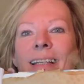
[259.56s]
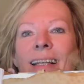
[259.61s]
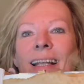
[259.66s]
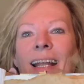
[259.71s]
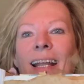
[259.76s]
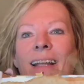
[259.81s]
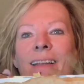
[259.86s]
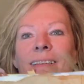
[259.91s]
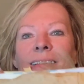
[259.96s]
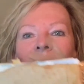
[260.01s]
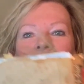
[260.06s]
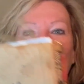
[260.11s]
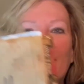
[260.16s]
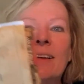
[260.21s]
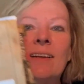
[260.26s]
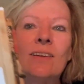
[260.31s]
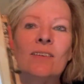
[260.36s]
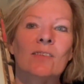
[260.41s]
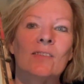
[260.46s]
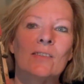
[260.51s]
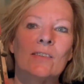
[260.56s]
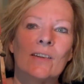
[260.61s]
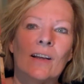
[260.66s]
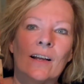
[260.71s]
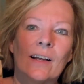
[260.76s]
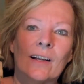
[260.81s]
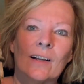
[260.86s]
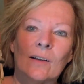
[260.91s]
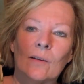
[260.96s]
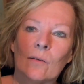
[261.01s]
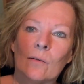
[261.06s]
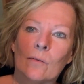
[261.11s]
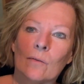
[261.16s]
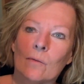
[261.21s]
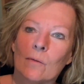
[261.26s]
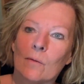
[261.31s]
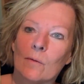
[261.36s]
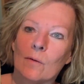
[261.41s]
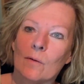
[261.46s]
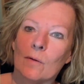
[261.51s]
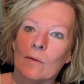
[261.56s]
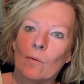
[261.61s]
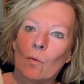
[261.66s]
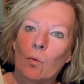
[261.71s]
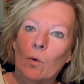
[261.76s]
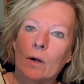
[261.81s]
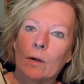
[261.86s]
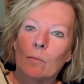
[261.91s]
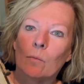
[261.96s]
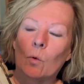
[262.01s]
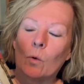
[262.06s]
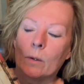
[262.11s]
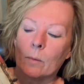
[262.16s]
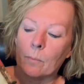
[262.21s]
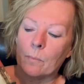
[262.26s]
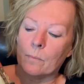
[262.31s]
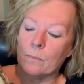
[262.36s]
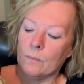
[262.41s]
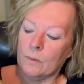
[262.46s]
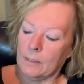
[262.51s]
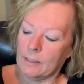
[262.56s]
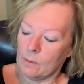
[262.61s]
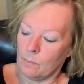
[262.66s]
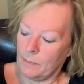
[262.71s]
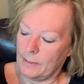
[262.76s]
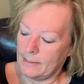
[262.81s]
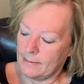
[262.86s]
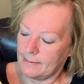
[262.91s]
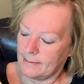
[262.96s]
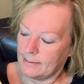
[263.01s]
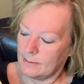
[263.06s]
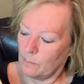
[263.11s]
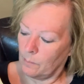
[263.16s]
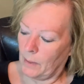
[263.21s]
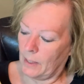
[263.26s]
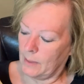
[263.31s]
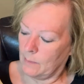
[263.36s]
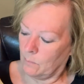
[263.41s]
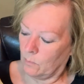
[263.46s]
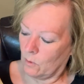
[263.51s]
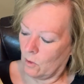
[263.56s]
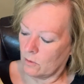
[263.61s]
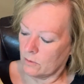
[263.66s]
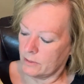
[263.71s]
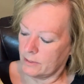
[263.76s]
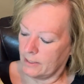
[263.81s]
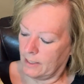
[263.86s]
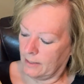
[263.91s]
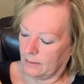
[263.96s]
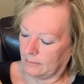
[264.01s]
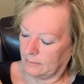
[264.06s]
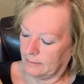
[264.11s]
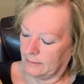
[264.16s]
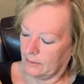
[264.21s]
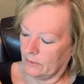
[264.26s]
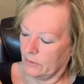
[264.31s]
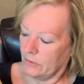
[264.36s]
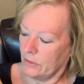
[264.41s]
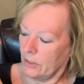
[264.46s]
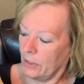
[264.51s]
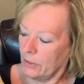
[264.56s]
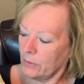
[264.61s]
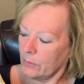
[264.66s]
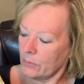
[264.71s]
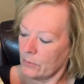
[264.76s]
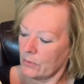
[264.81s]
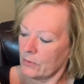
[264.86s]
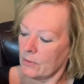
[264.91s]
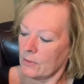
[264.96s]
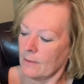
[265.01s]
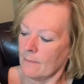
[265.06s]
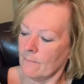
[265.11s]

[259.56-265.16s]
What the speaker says: and things, where little pieces of paper are tucked, little notes.